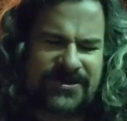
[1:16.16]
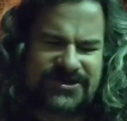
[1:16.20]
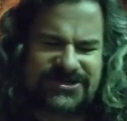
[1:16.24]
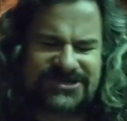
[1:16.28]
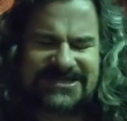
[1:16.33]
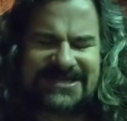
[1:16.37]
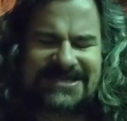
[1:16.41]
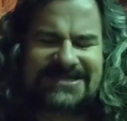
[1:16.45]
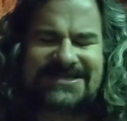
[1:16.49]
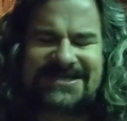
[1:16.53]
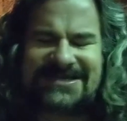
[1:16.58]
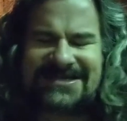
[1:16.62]
There's
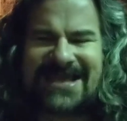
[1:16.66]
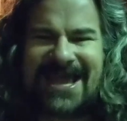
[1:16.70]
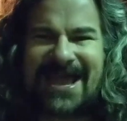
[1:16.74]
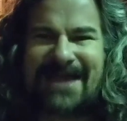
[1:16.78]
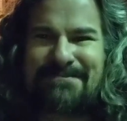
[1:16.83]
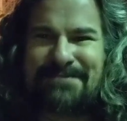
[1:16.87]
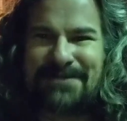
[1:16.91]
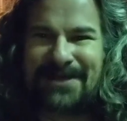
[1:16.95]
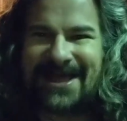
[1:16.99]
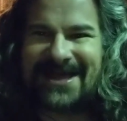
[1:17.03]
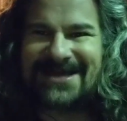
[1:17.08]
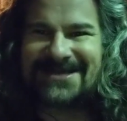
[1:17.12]
scenes that take
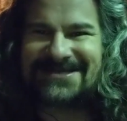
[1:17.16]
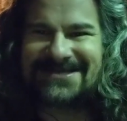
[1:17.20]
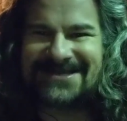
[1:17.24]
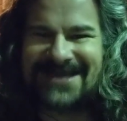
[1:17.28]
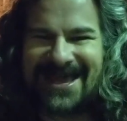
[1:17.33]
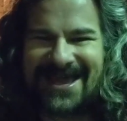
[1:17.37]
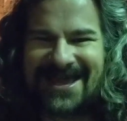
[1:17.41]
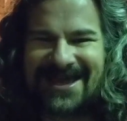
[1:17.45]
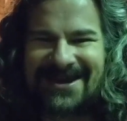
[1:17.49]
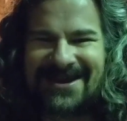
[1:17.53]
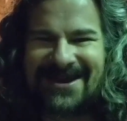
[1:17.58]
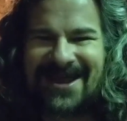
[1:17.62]
place
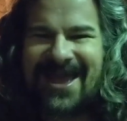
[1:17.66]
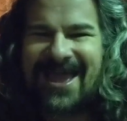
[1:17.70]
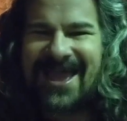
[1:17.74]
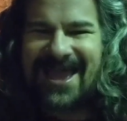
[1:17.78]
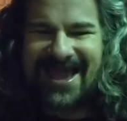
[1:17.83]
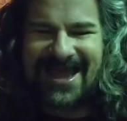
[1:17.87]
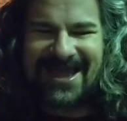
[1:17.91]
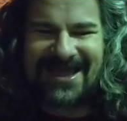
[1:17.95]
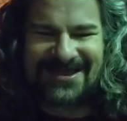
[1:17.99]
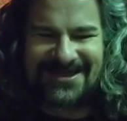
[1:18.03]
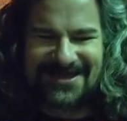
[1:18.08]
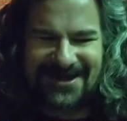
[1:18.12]
in
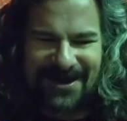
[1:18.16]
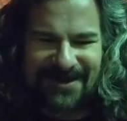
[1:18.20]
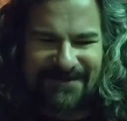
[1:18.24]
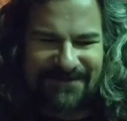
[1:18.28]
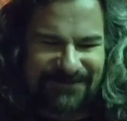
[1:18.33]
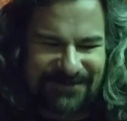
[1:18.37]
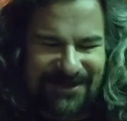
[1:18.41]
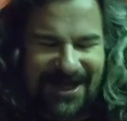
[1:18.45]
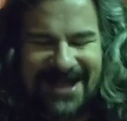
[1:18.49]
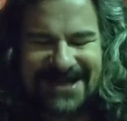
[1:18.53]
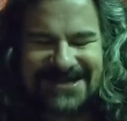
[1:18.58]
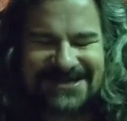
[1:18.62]
the
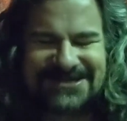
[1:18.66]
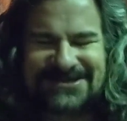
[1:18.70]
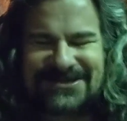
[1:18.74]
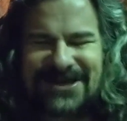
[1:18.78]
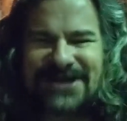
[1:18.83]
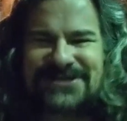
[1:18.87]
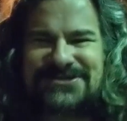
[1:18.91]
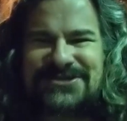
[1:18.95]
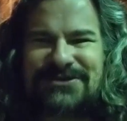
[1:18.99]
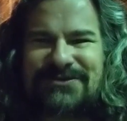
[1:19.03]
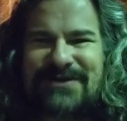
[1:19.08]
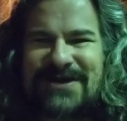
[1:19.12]
Flying
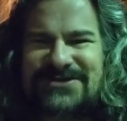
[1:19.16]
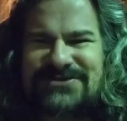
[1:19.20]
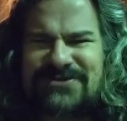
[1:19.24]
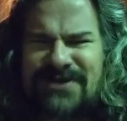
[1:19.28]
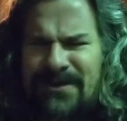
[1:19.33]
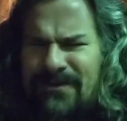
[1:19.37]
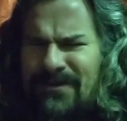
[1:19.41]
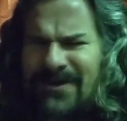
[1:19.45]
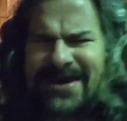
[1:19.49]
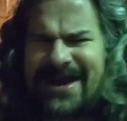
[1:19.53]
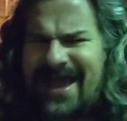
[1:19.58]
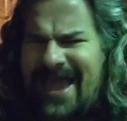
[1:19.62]
Saucer
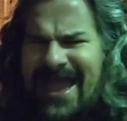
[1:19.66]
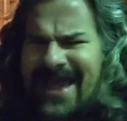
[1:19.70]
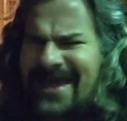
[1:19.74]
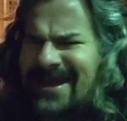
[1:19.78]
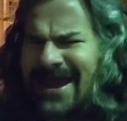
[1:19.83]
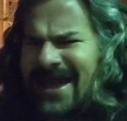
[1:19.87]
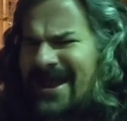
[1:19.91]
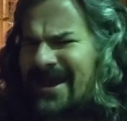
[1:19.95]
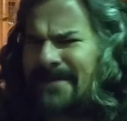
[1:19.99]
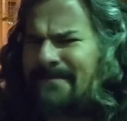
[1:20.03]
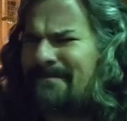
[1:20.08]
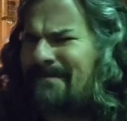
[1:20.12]
restaurant, one I ate
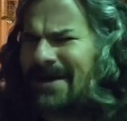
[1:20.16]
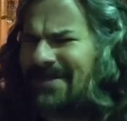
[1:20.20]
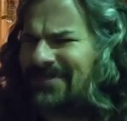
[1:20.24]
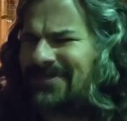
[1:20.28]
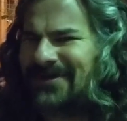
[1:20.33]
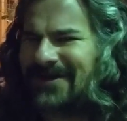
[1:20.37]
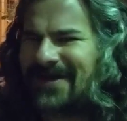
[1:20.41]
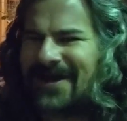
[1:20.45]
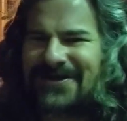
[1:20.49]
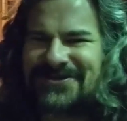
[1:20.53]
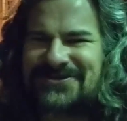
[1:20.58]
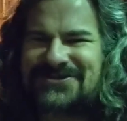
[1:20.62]
at a month
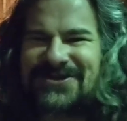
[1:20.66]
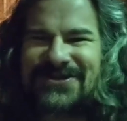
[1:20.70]
ago.